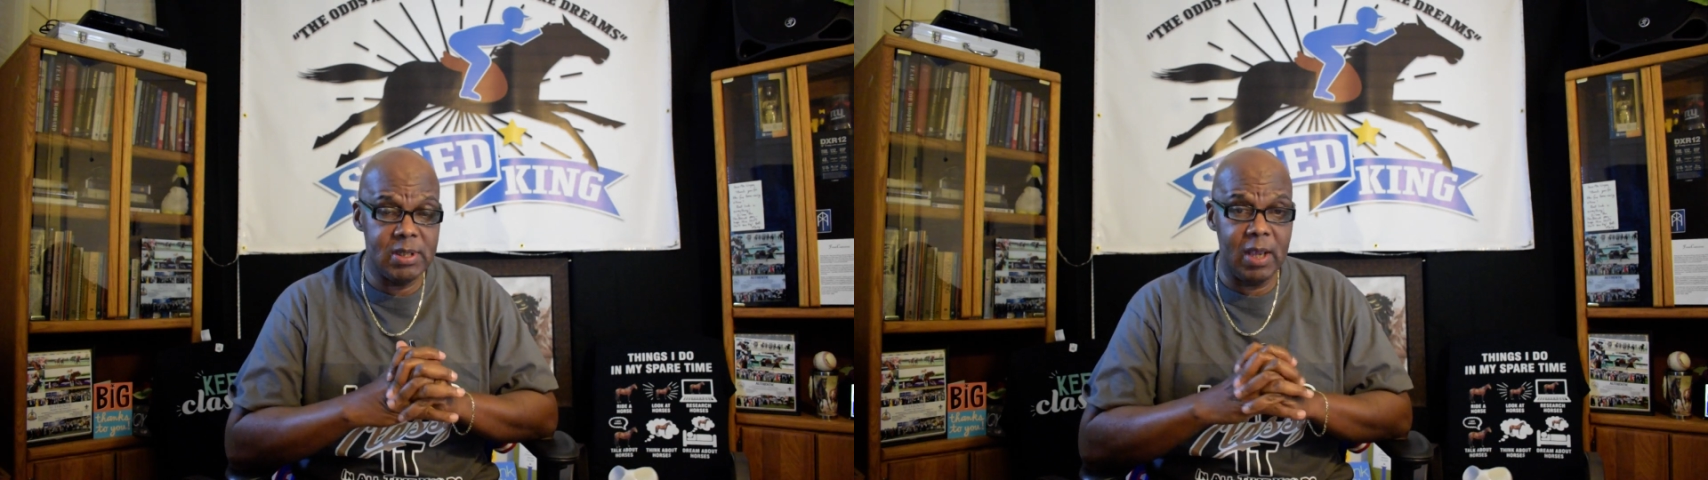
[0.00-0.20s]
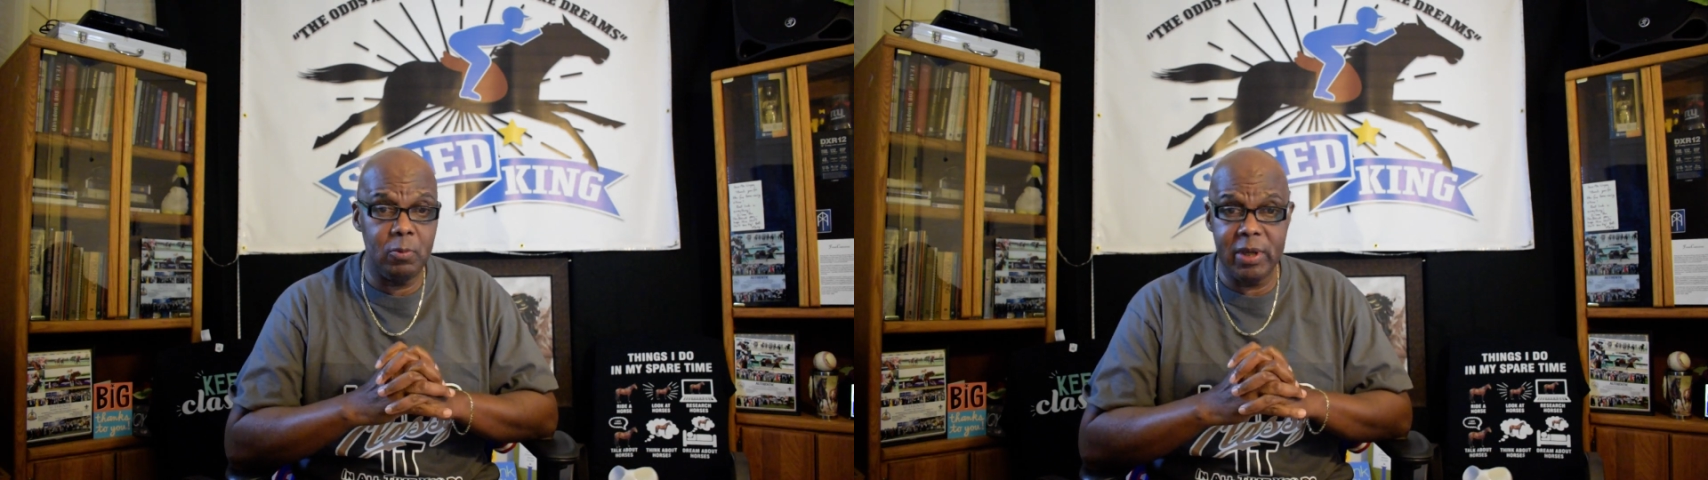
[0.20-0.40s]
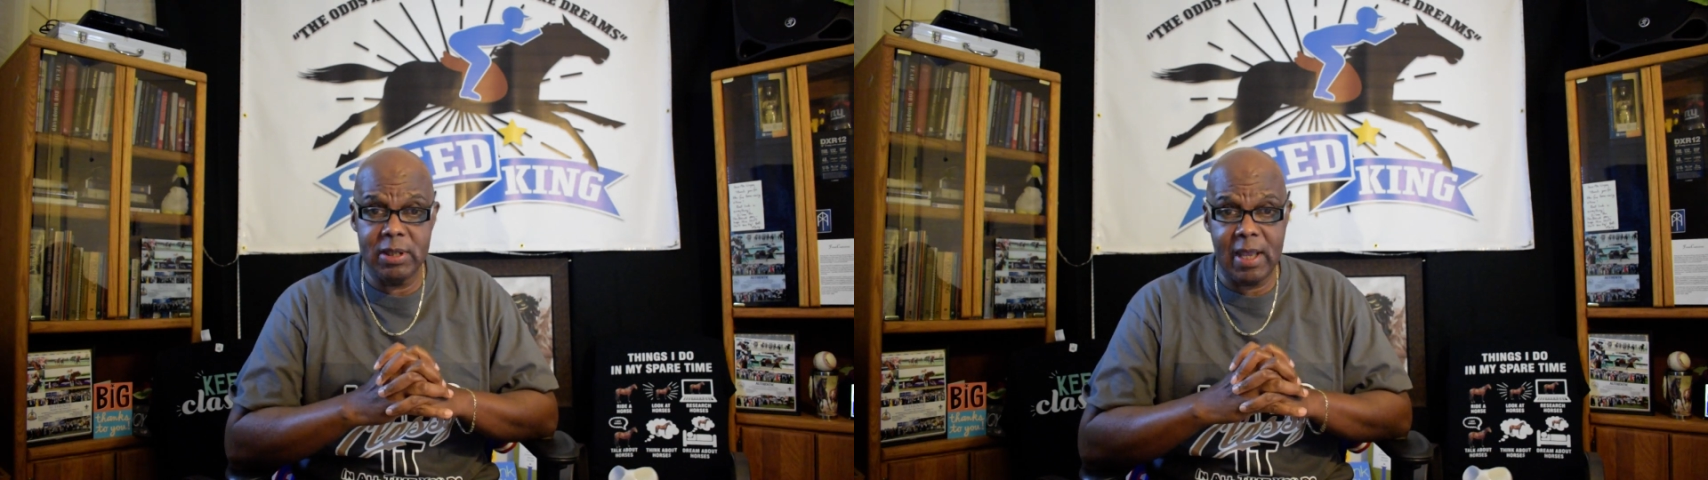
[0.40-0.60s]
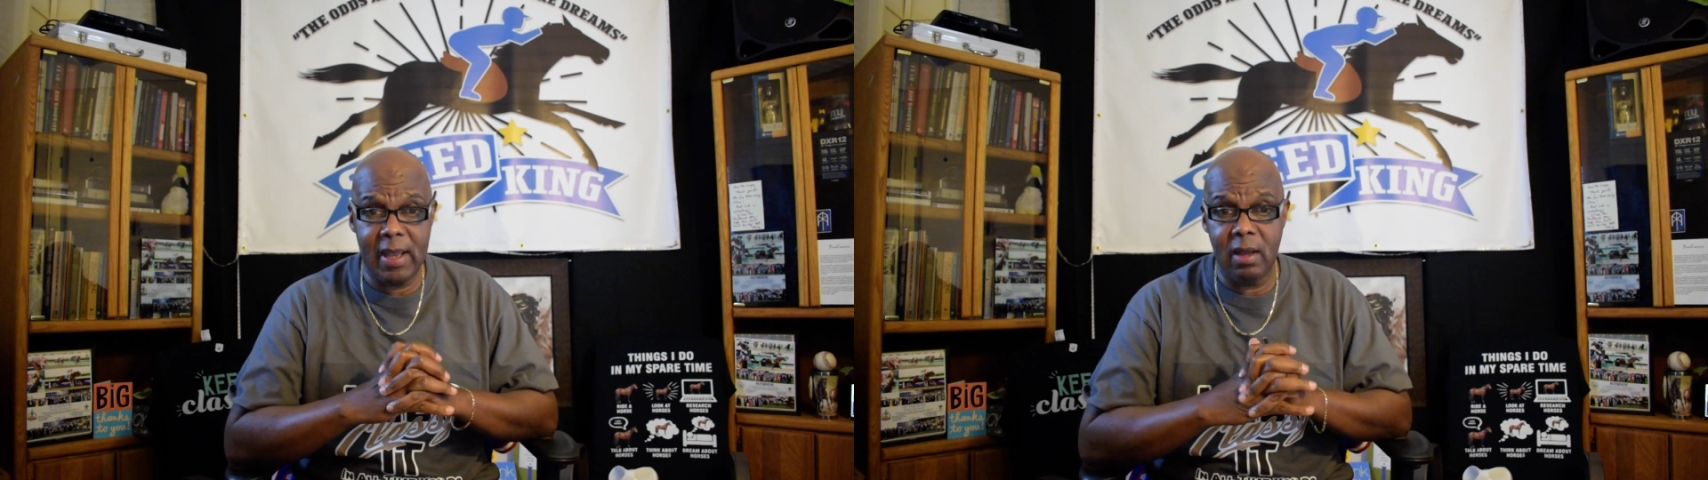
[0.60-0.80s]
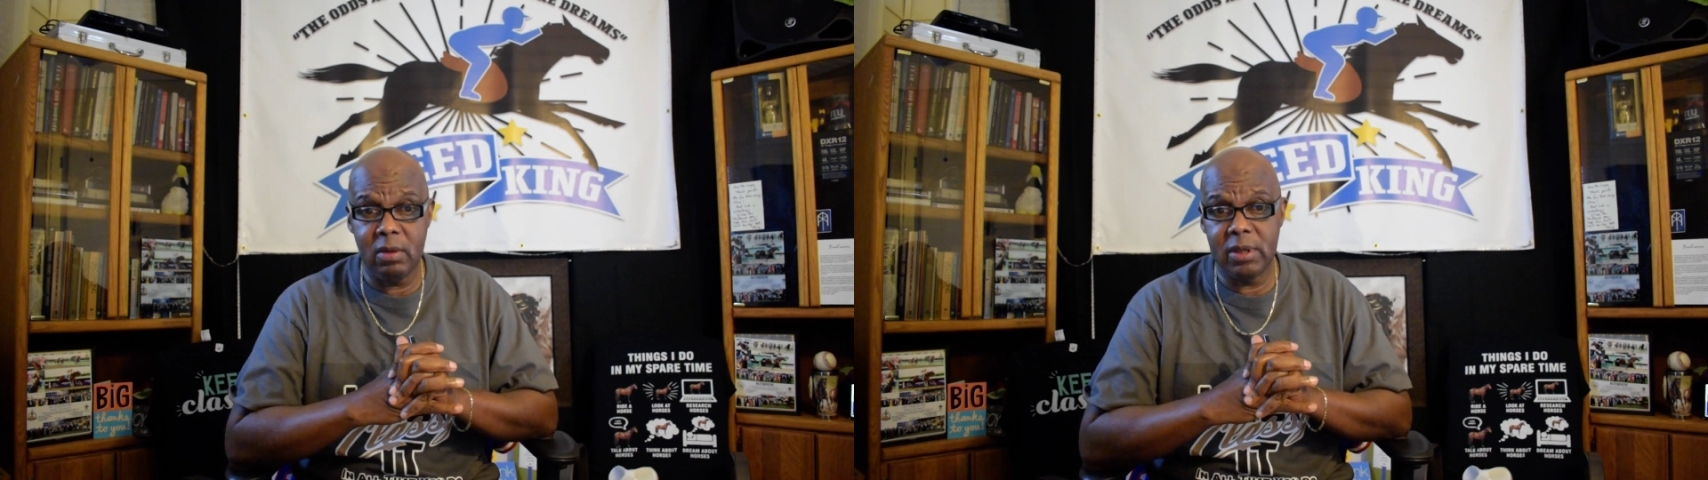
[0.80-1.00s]
that went
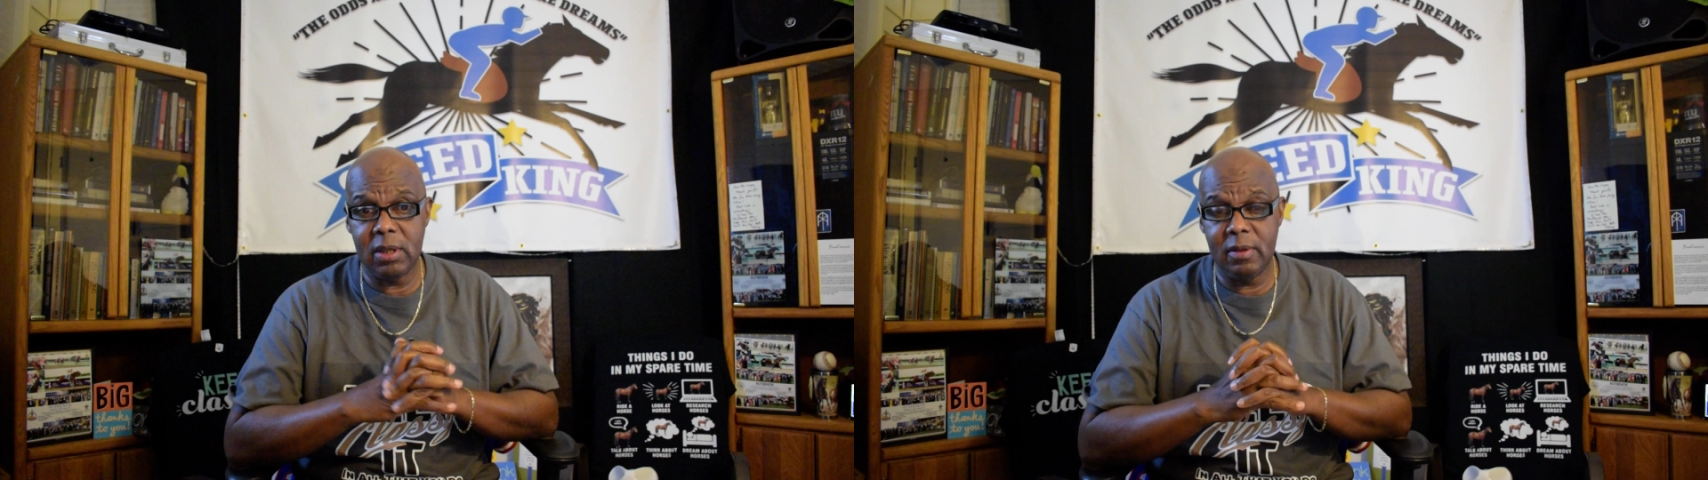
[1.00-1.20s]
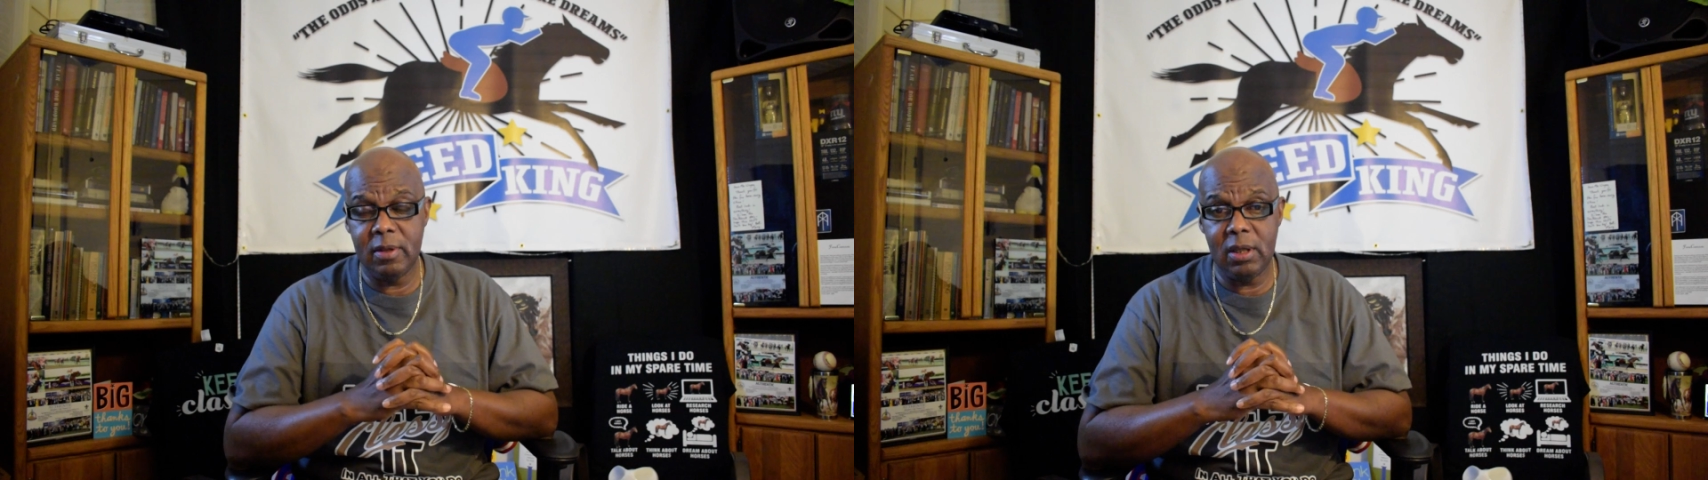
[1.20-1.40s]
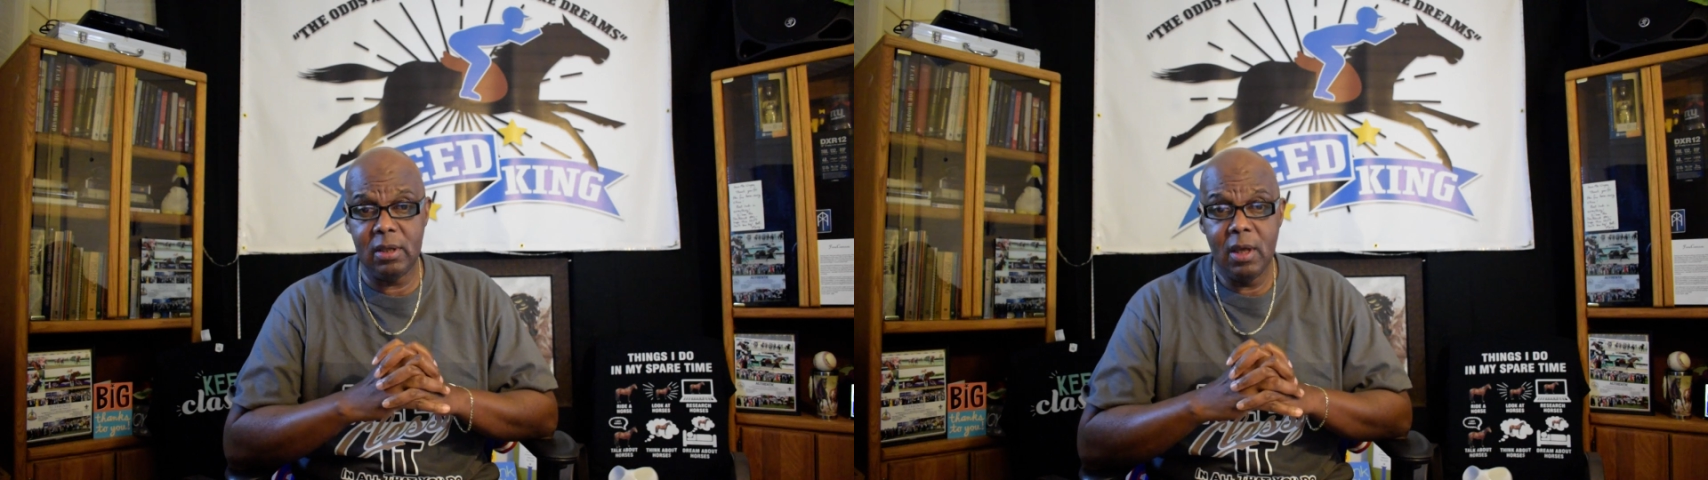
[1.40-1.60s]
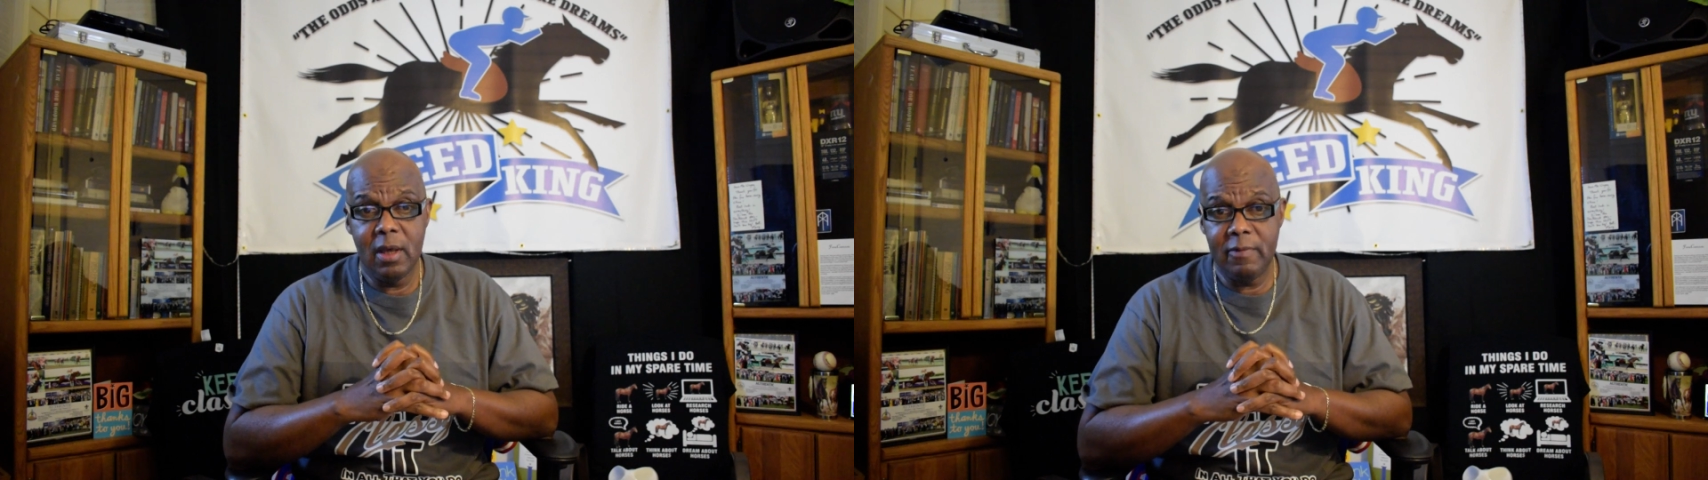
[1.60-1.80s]
down in the